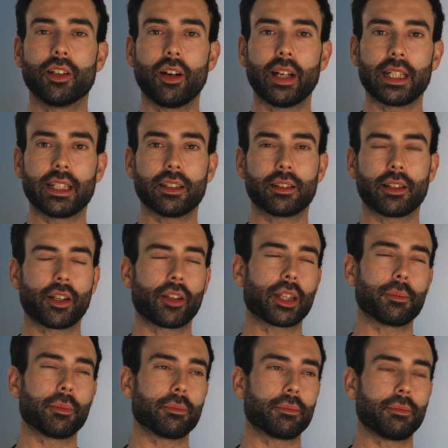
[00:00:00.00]
light. I don't
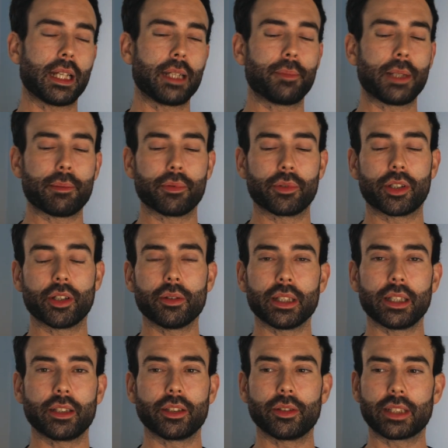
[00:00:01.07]
think many people do
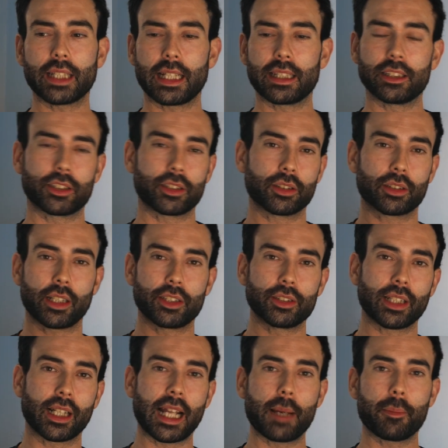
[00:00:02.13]
in the UK. They just kind of
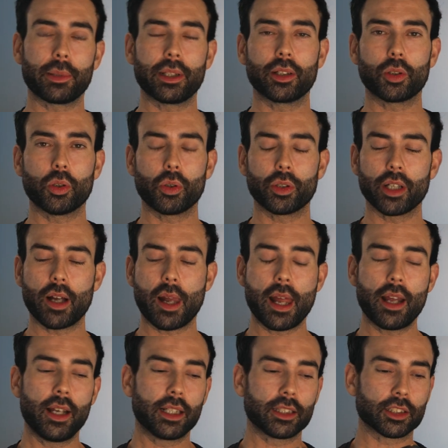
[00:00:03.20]
use a lamp in the corner,
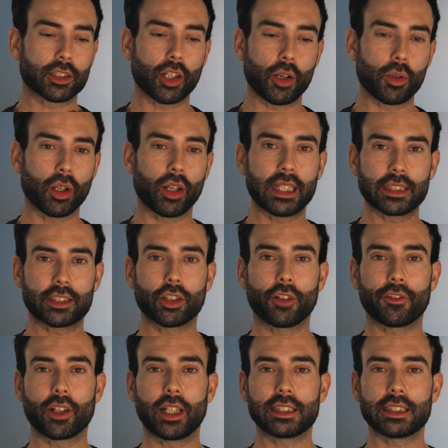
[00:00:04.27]
just low light,
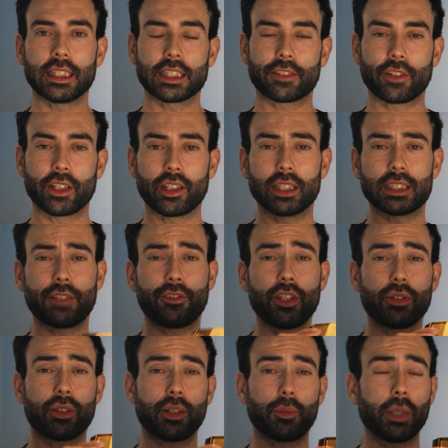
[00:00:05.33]
soft lights, and that's very nice.
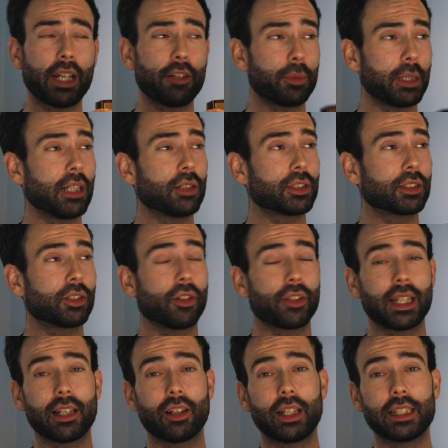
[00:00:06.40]
When everybody else has
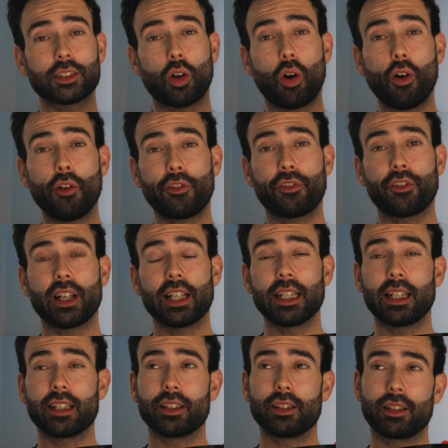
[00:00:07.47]
got their lights off and
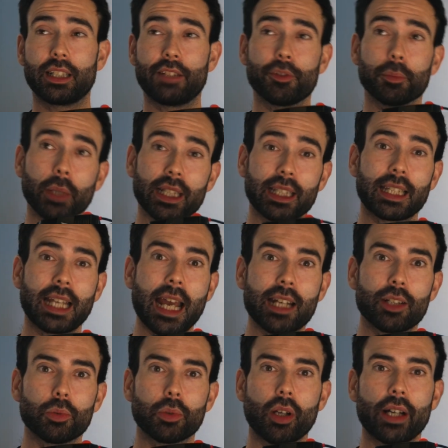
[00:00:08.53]
they live in by
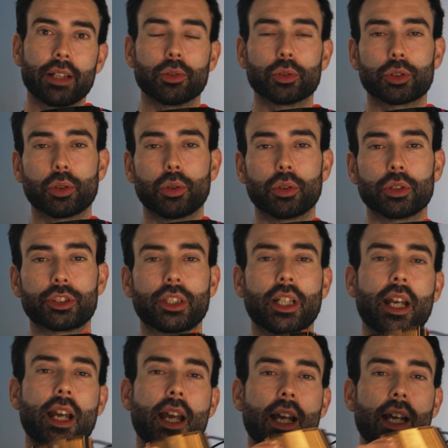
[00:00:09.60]
candlelight or torch,
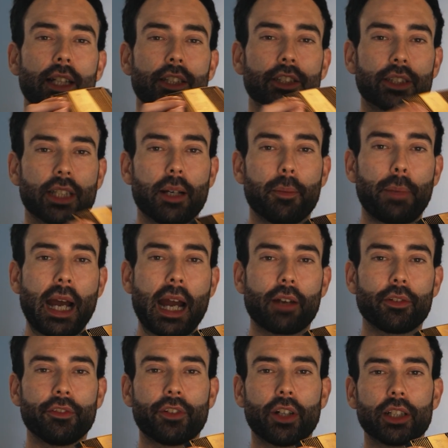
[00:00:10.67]
just a
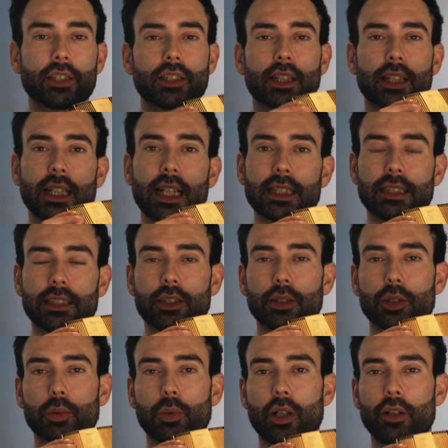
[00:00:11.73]
power inverter connected
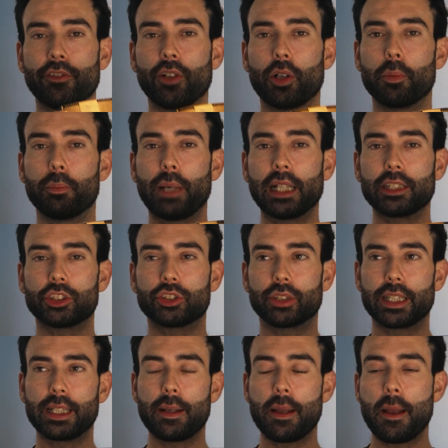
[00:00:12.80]
to a 12-volt
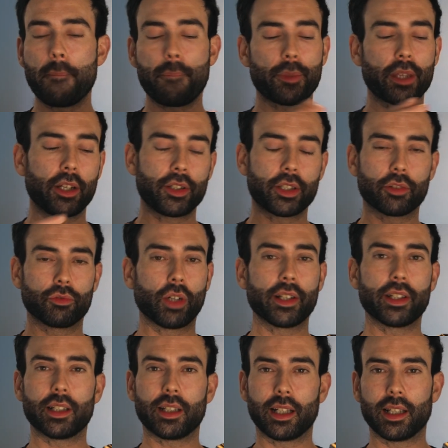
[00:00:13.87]
battery. You can
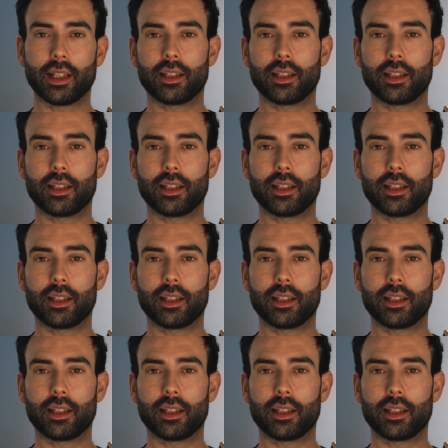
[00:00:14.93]
run